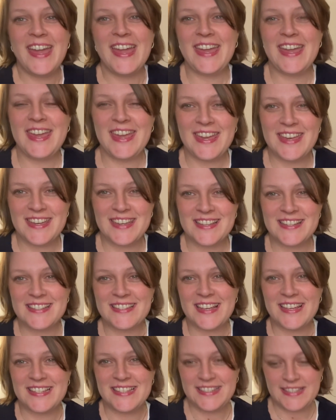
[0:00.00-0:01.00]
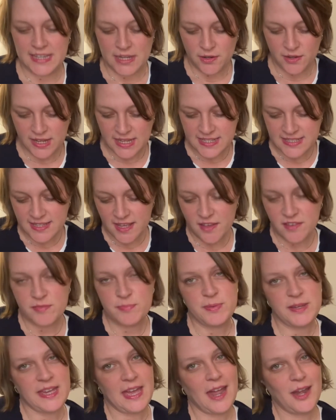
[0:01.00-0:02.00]
is a series of
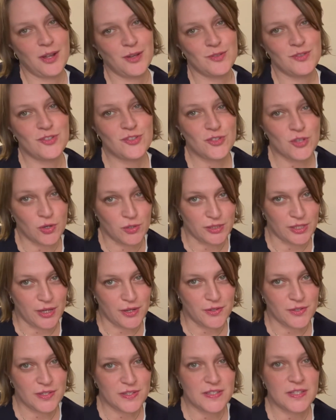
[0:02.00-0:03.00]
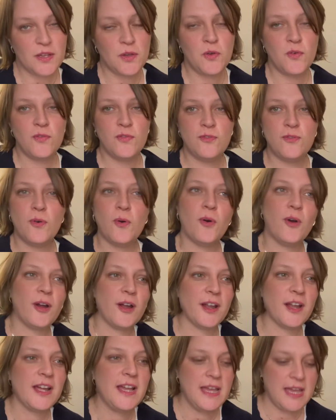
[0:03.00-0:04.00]
piano solos
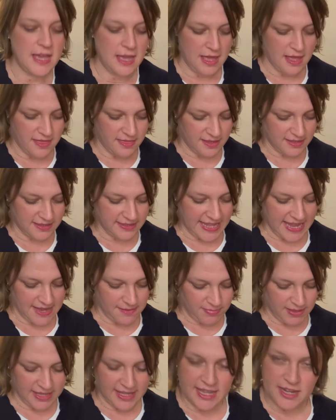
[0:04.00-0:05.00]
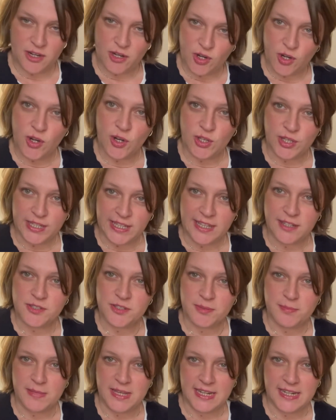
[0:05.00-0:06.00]
for the late beginner, early
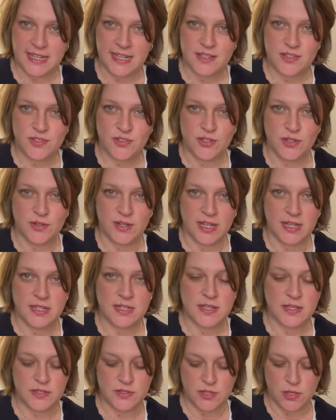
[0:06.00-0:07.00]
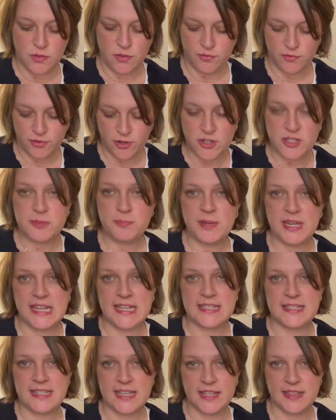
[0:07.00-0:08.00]
intermediate student. So the first
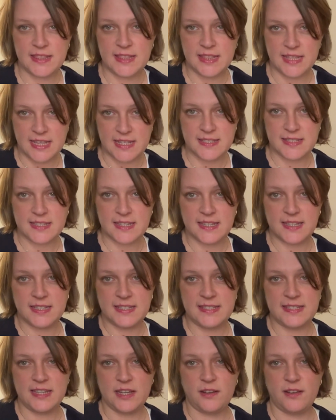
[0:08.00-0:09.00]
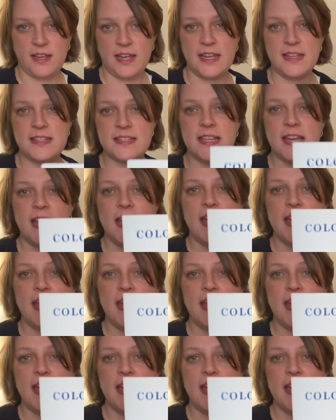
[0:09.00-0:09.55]
piece in this series